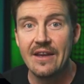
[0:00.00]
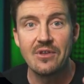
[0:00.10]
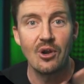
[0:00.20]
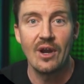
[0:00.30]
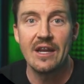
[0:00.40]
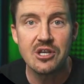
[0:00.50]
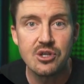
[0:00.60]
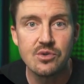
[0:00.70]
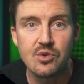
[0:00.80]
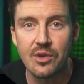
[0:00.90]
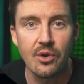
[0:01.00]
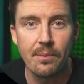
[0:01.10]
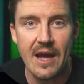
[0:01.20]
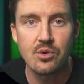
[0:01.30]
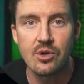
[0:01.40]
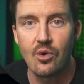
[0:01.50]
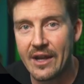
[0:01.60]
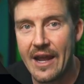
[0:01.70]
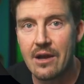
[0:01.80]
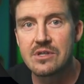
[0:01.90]
If there are any issues with your password
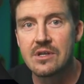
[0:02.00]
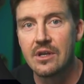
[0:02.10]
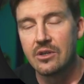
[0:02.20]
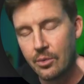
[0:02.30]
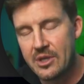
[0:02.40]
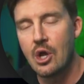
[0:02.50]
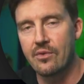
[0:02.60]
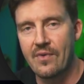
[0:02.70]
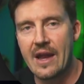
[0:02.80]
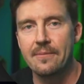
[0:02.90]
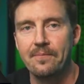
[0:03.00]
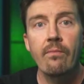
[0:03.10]
or accounts, you'll be notified.